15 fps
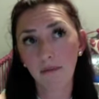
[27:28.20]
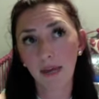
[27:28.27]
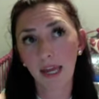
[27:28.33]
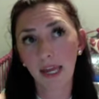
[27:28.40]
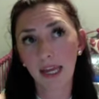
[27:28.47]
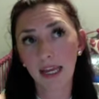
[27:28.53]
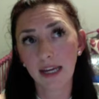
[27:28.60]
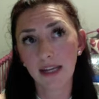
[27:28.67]

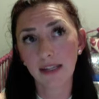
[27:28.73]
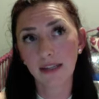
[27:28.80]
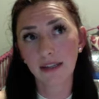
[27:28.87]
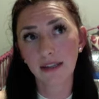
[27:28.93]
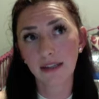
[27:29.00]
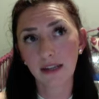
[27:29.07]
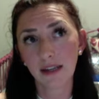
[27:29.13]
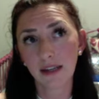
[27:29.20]

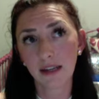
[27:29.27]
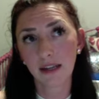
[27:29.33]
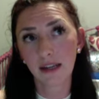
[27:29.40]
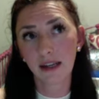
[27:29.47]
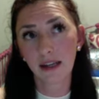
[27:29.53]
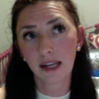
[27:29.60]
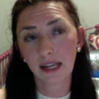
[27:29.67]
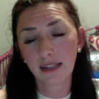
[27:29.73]
And
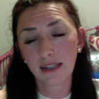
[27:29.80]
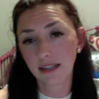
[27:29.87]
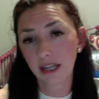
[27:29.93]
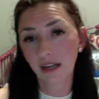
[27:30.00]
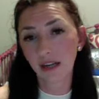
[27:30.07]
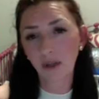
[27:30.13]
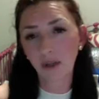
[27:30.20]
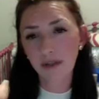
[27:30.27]

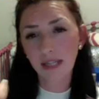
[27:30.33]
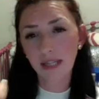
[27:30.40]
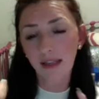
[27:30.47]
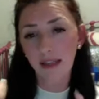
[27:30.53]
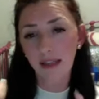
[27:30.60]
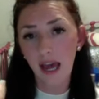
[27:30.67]
instead of using